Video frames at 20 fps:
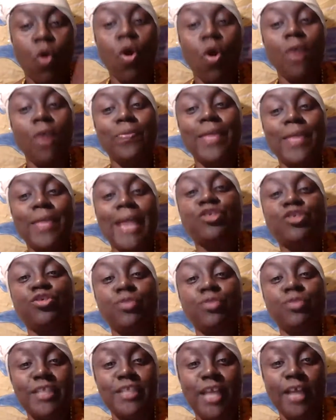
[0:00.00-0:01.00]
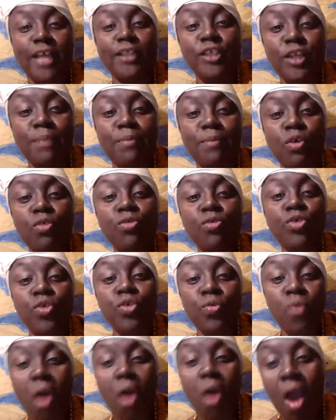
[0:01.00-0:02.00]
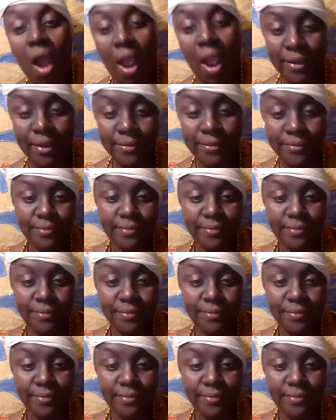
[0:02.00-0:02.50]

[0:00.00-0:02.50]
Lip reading: or that you're telling them who you are,